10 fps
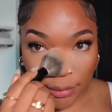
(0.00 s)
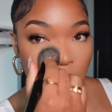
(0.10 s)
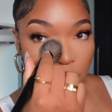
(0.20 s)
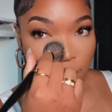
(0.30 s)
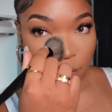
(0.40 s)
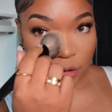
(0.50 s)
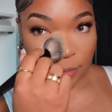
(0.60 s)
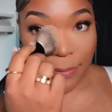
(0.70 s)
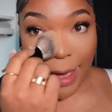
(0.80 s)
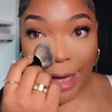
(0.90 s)
And I'm
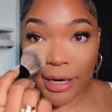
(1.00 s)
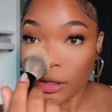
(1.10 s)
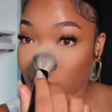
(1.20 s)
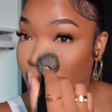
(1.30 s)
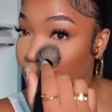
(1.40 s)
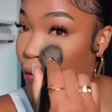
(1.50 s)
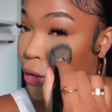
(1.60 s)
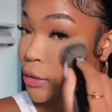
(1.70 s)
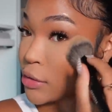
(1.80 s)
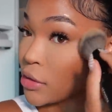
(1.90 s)
just patting it
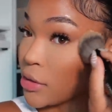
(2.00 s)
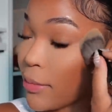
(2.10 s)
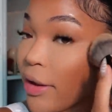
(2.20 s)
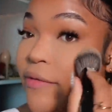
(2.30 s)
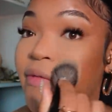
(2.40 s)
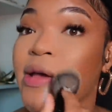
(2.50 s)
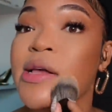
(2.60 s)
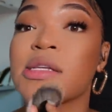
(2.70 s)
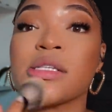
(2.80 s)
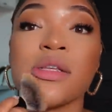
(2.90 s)
into my
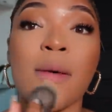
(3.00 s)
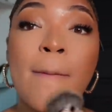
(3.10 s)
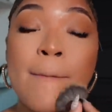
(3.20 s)
face.